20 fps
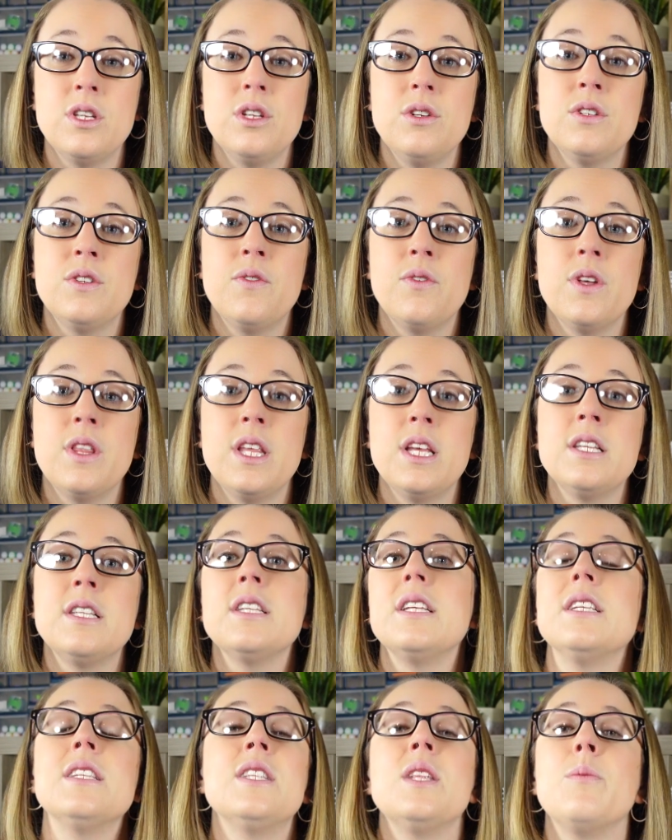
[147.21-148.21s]
to use for
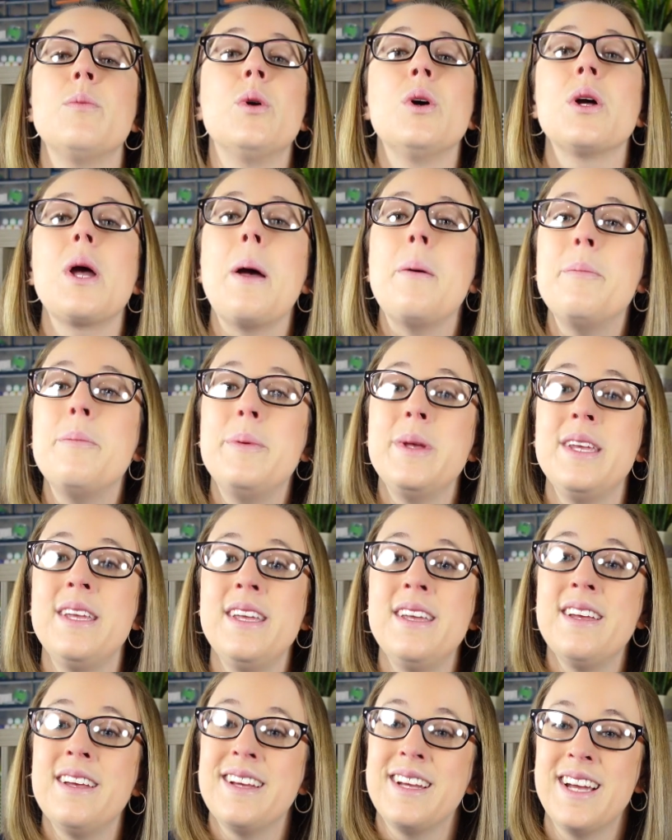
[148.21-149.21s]
this is the book
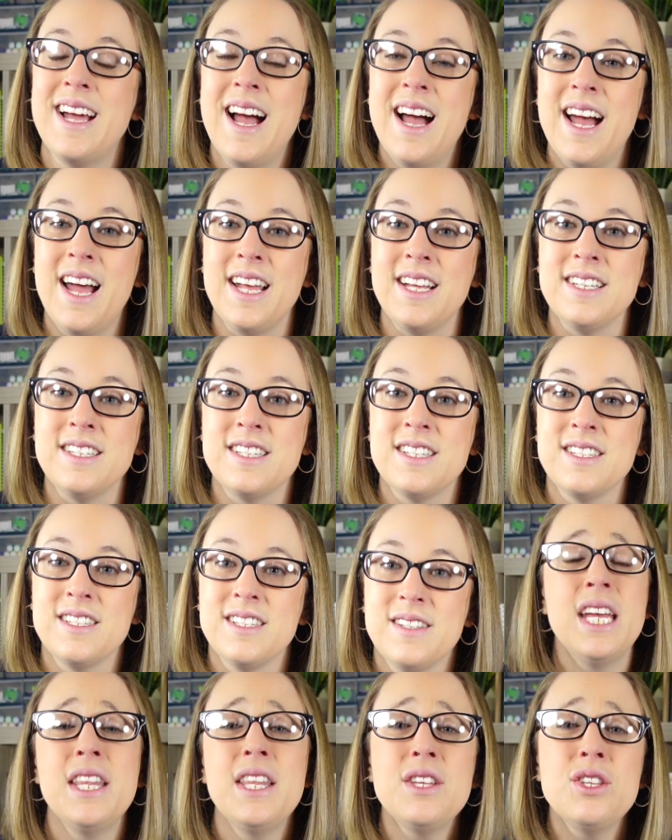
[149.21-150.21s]
Be Kind.
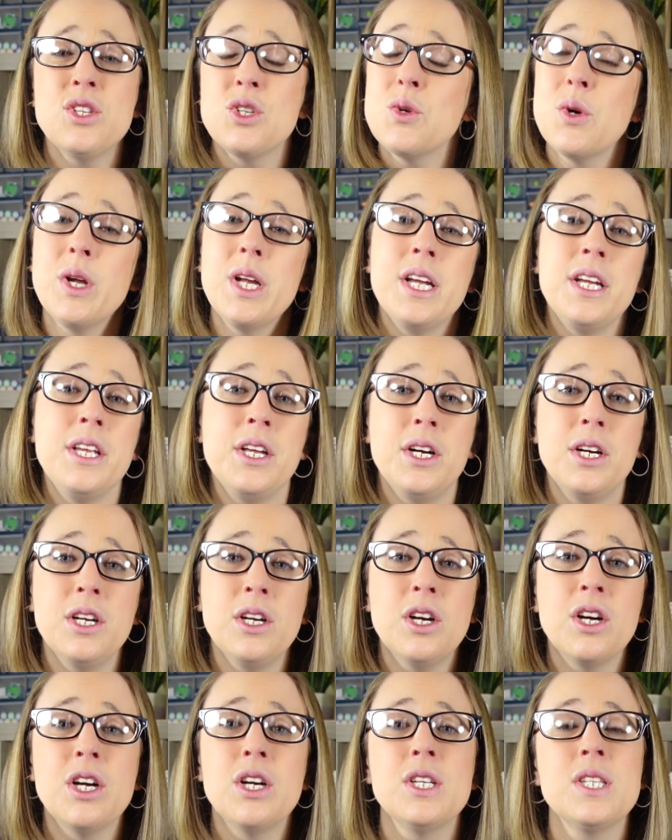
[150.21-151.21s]
In this story, a young
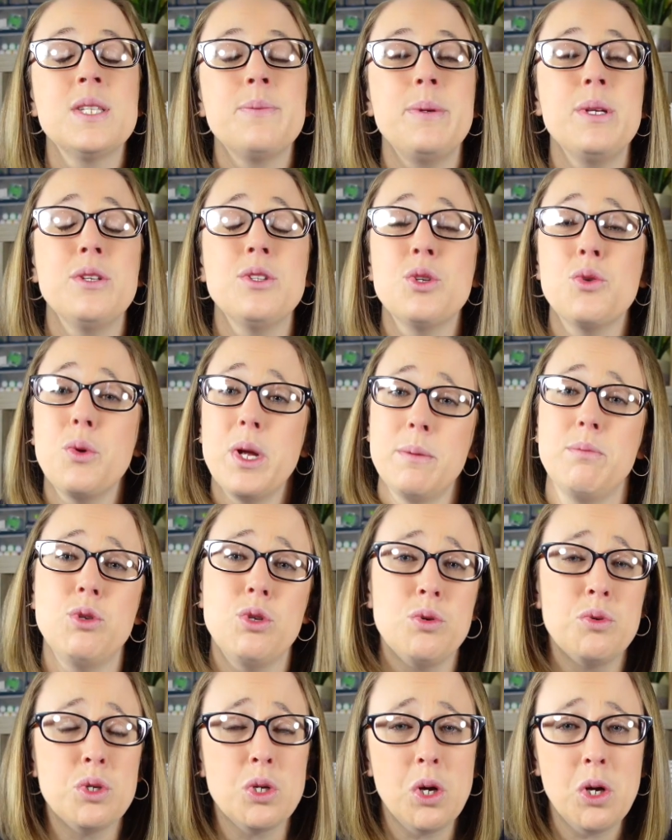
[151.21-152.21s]
girl spills grape
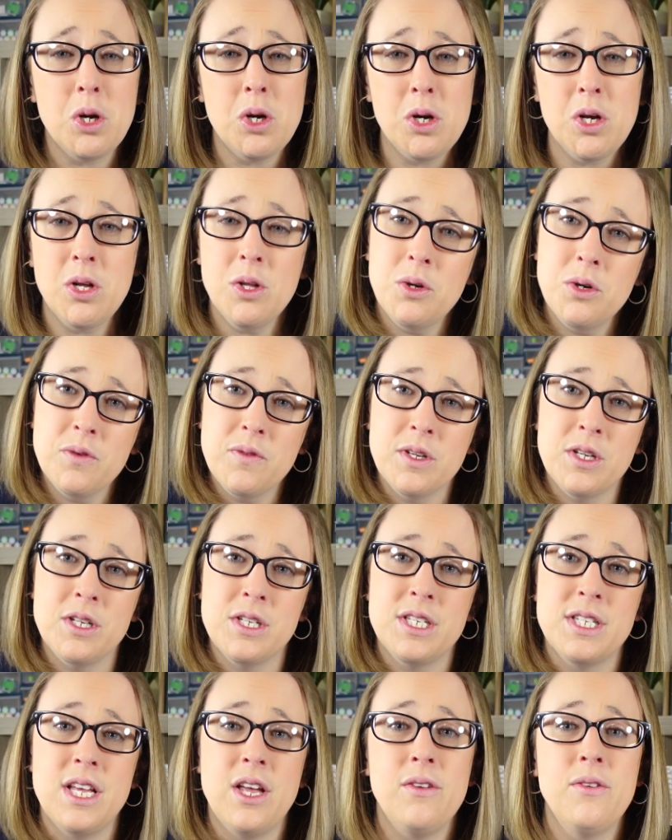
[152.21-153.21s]
juice all over
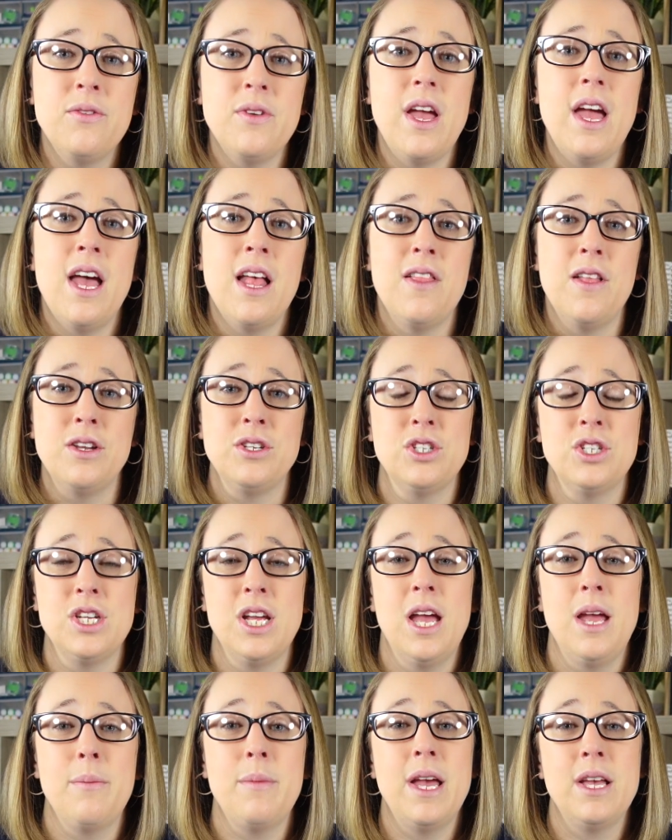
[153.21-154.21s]
herself at
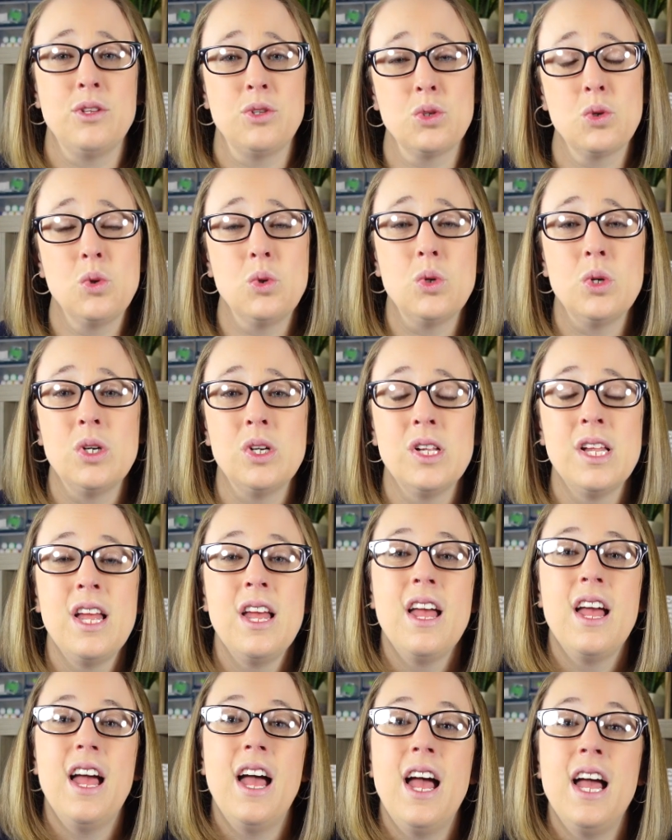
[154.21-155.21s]
lunchtime at school,
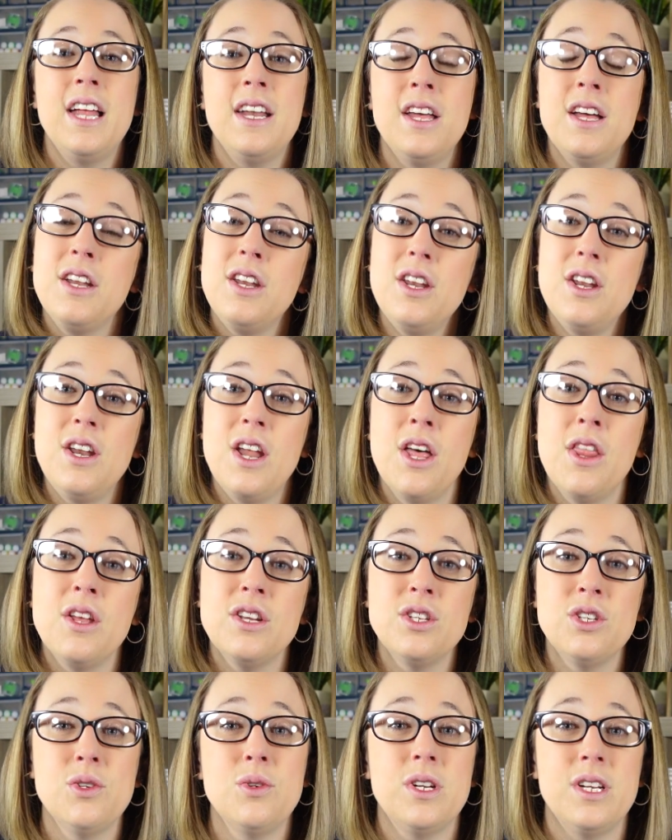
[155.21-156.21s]
and another
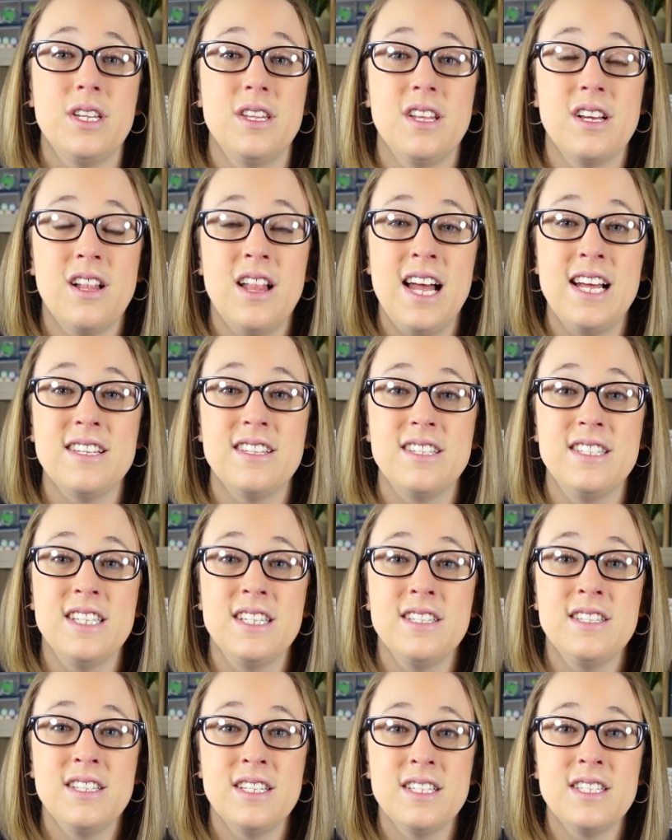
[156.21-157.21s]
student in the class
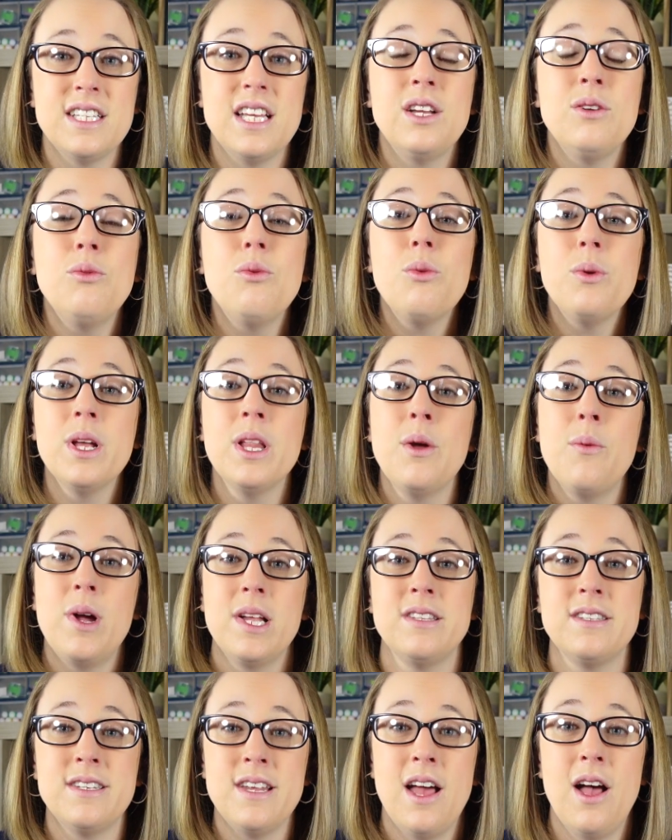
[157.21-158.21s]
sees this and really
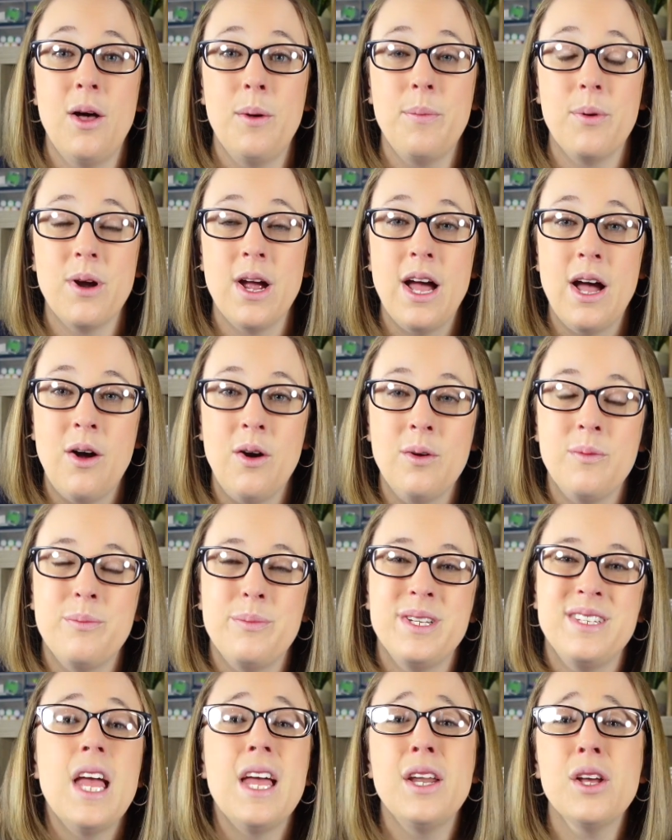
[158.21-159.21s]
wants to help her out,
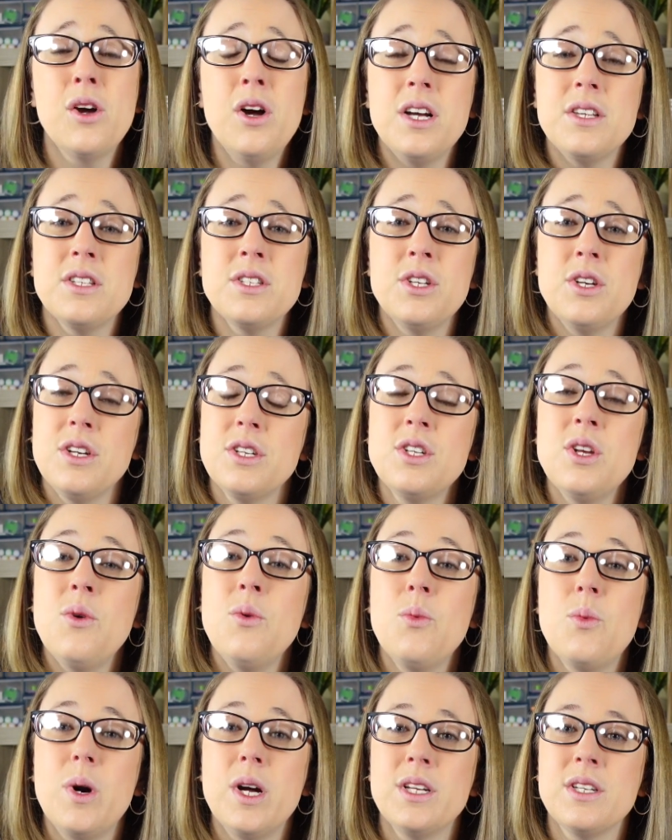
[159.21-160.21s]
and it causes her to
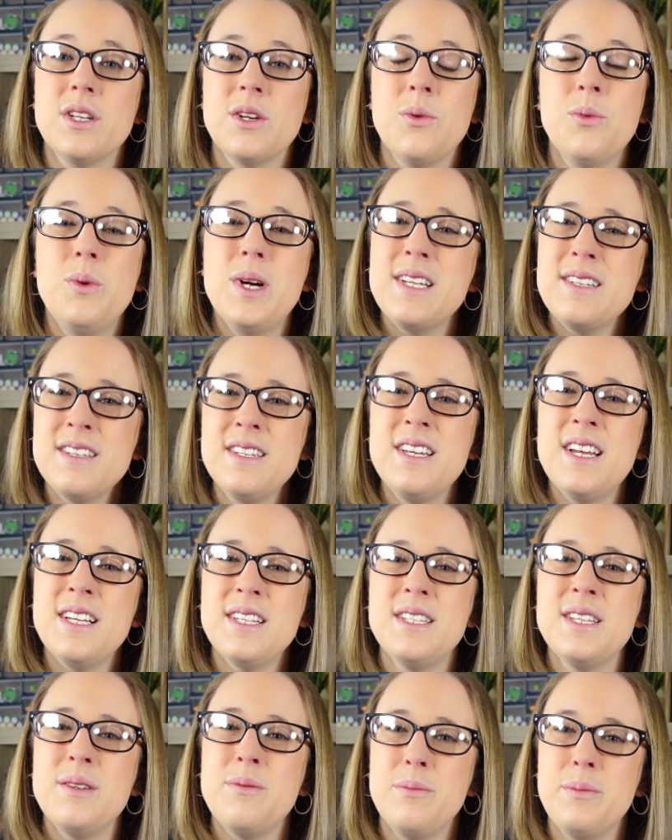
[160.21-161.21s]
wonder, what
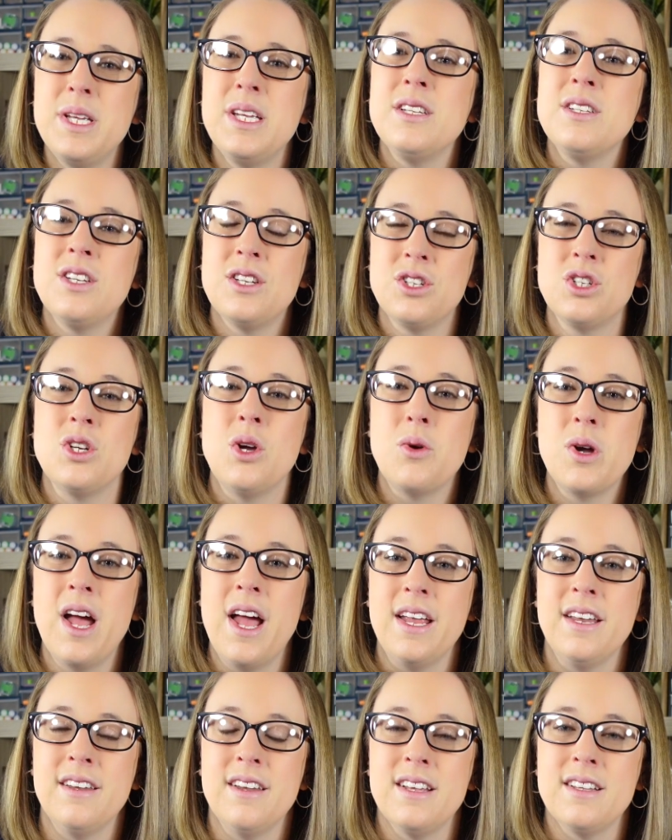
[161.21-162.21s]
does it mean to show
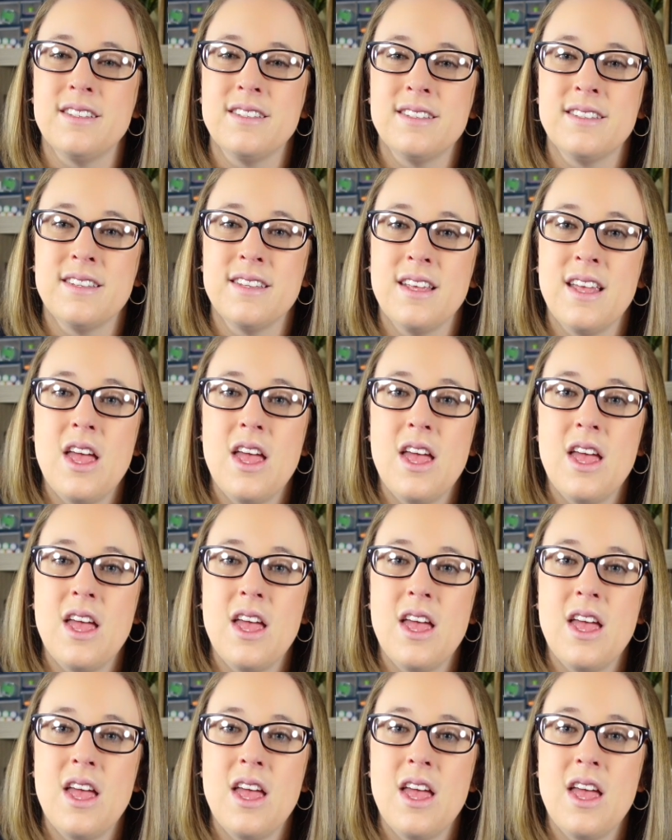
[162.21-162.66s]
kindness?